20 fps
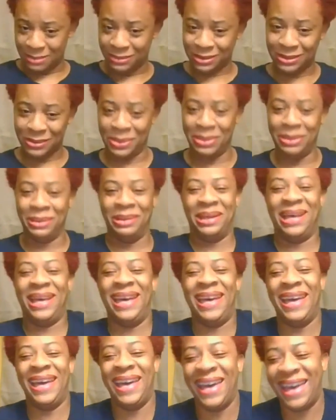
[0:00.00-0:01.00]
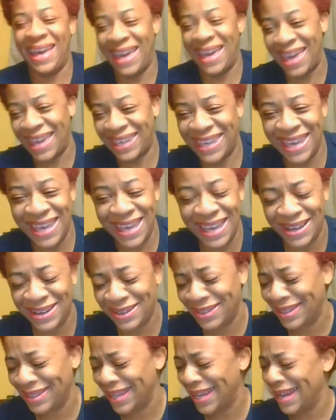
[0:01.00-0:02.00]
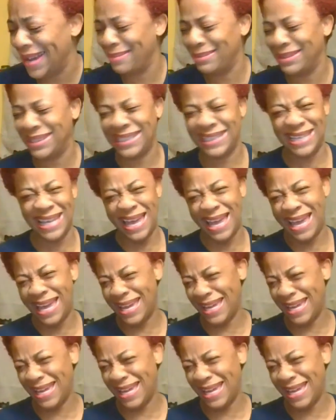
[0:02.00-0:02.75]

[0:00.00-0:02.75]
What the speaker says: So I can't go outside.